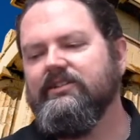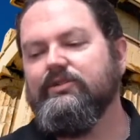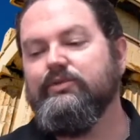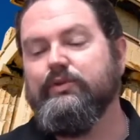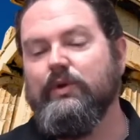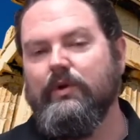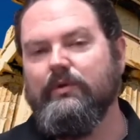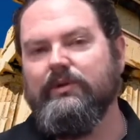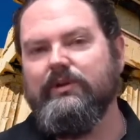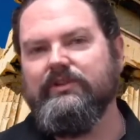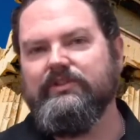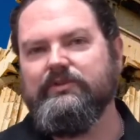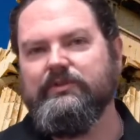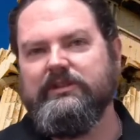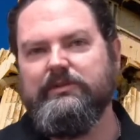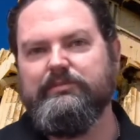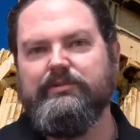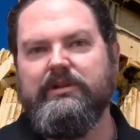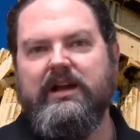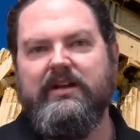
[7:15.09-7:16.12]
Kronos
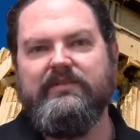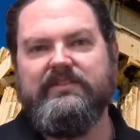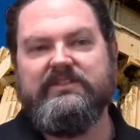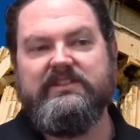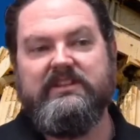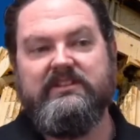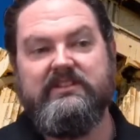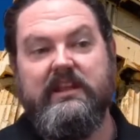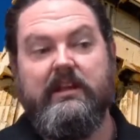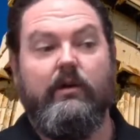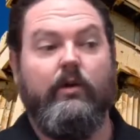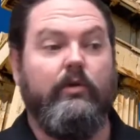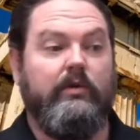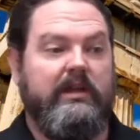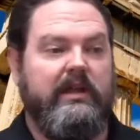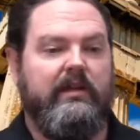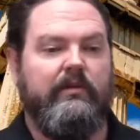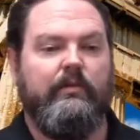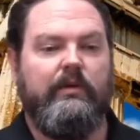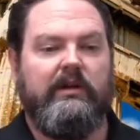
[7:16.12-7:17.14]
with a prophecy, saying, "Okay,